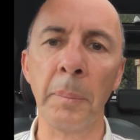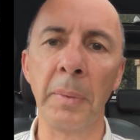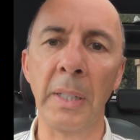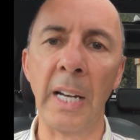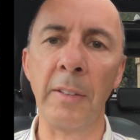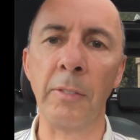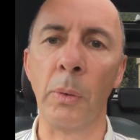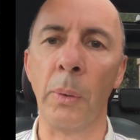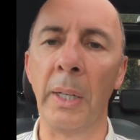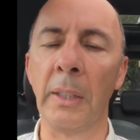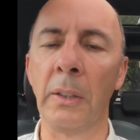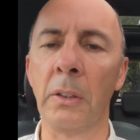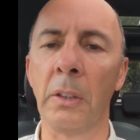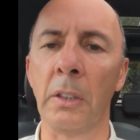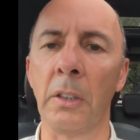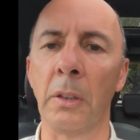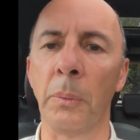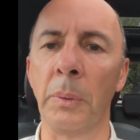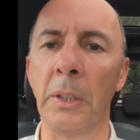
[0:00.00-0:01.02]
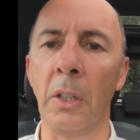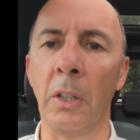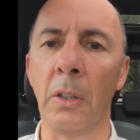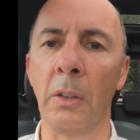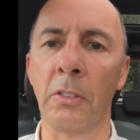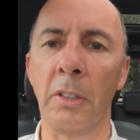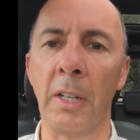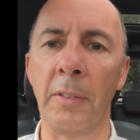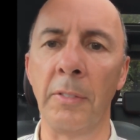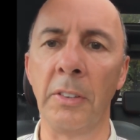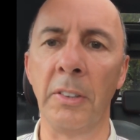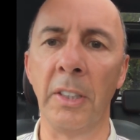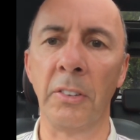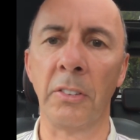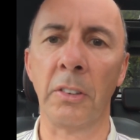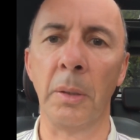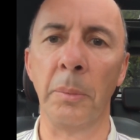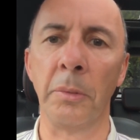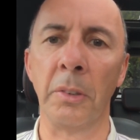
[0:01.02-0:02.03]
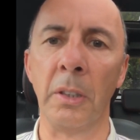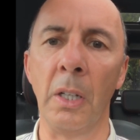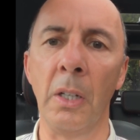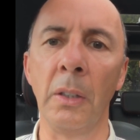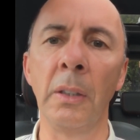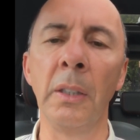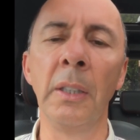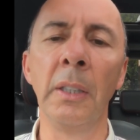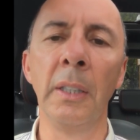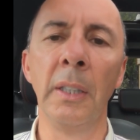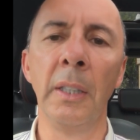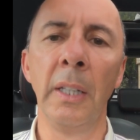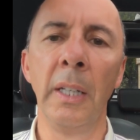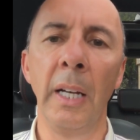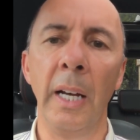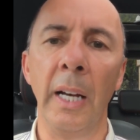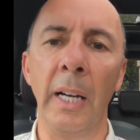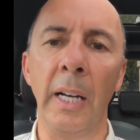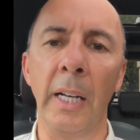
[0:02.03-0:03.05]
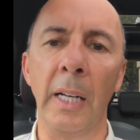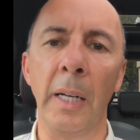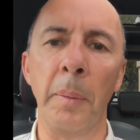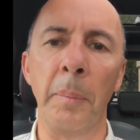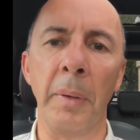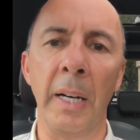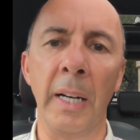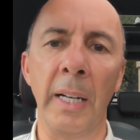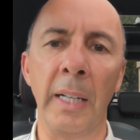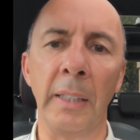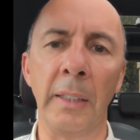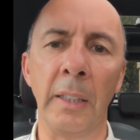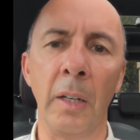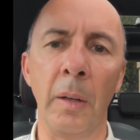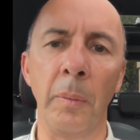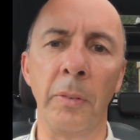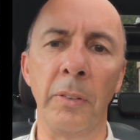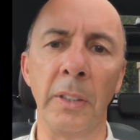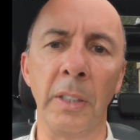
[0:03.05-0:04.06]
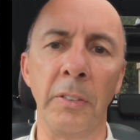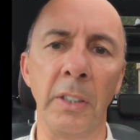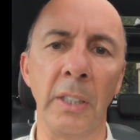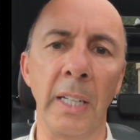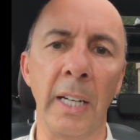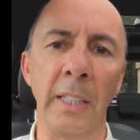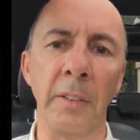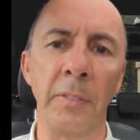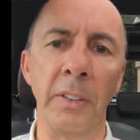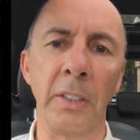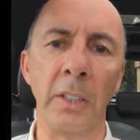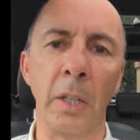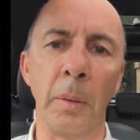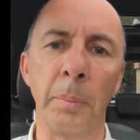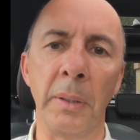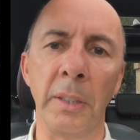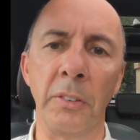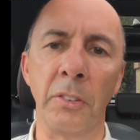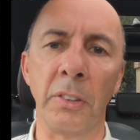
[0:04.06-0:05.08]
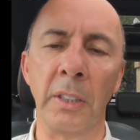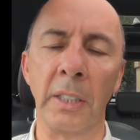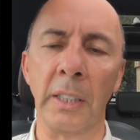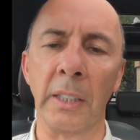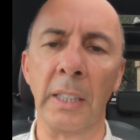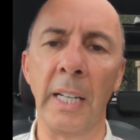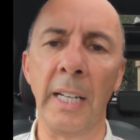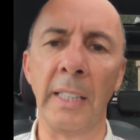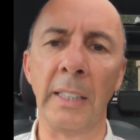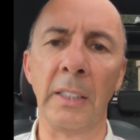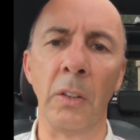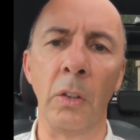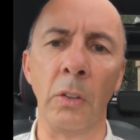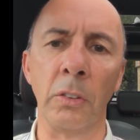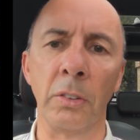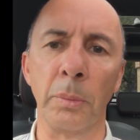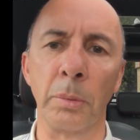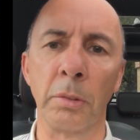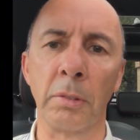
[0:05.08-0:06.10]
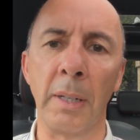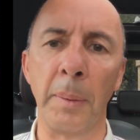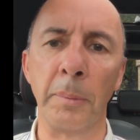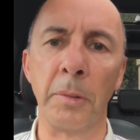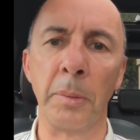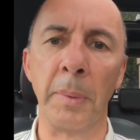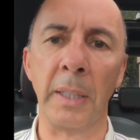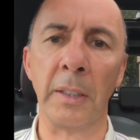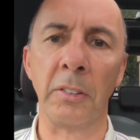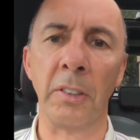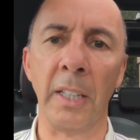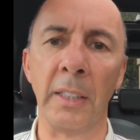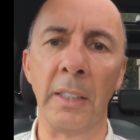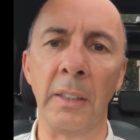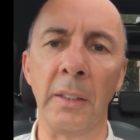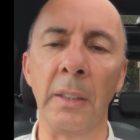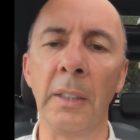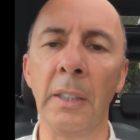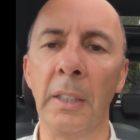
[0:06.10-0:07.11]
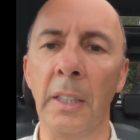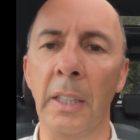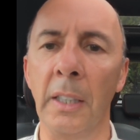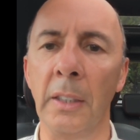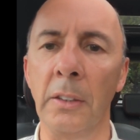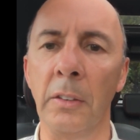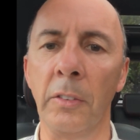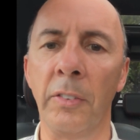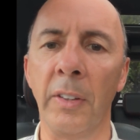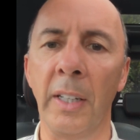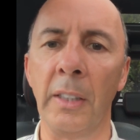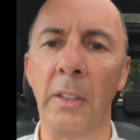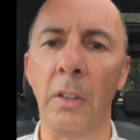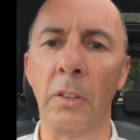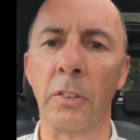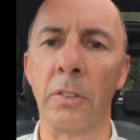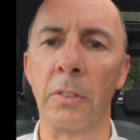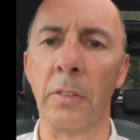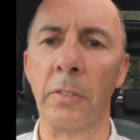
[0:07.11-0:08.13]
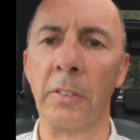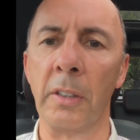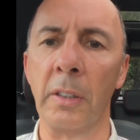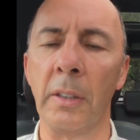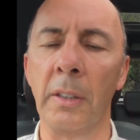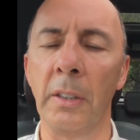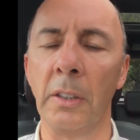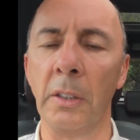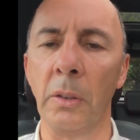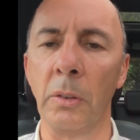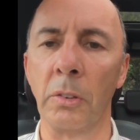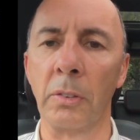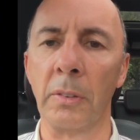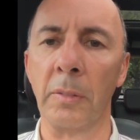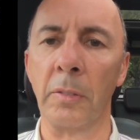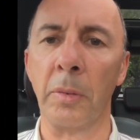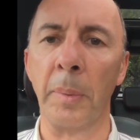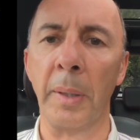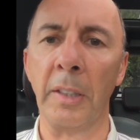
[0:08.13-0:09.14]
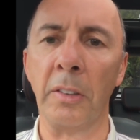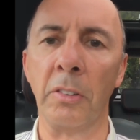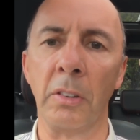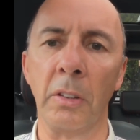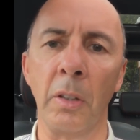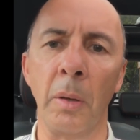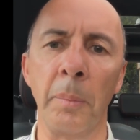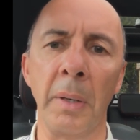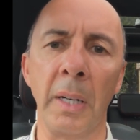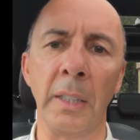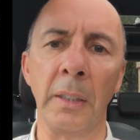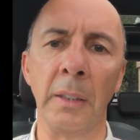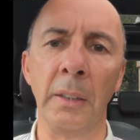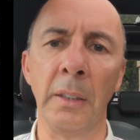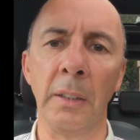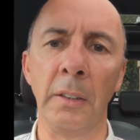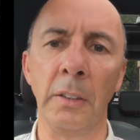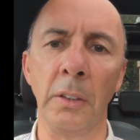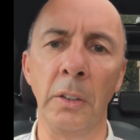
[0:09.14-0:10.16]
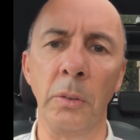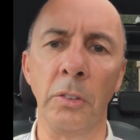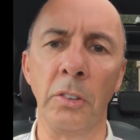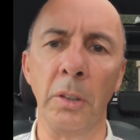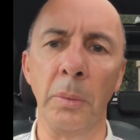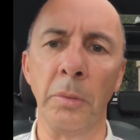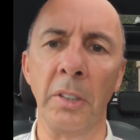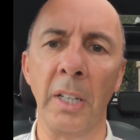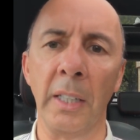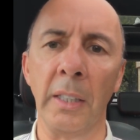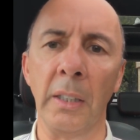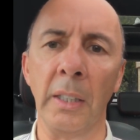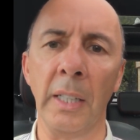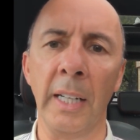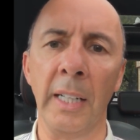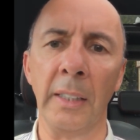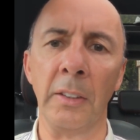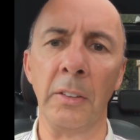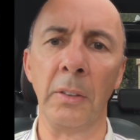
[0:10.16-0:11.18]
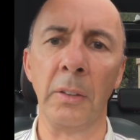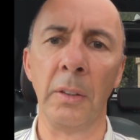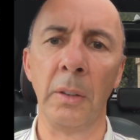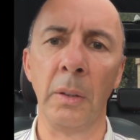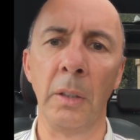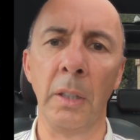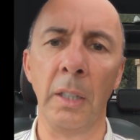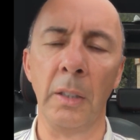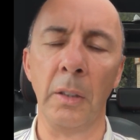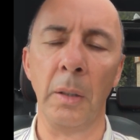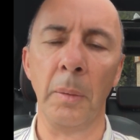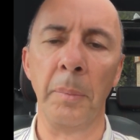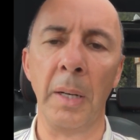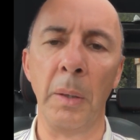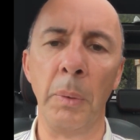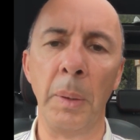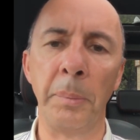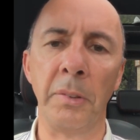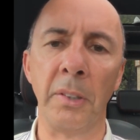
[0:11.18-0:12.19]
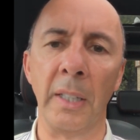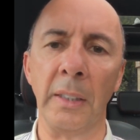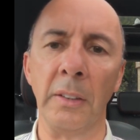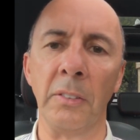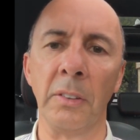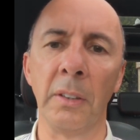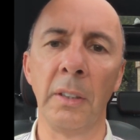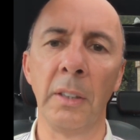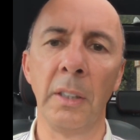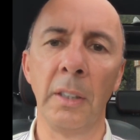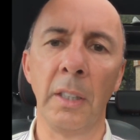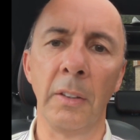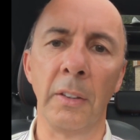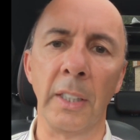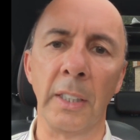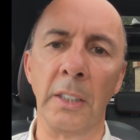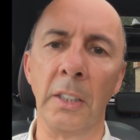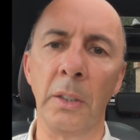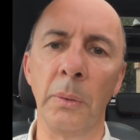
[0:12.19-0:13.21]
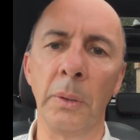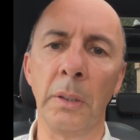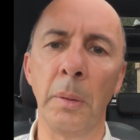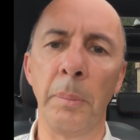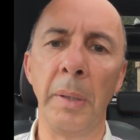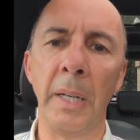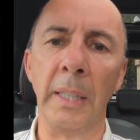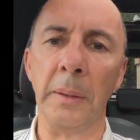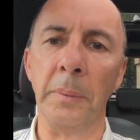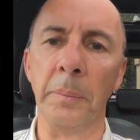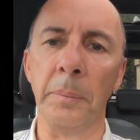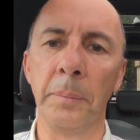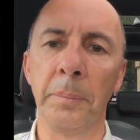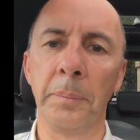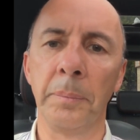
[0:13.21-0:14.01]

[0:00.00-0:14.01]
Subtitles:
But either way, good luck when your driving test comes along, and hopefully if you like the video, please click like or subscribe to my channel, and you'll find lots of other useful information on my YouTube channel and my website. Thank you and goodbye.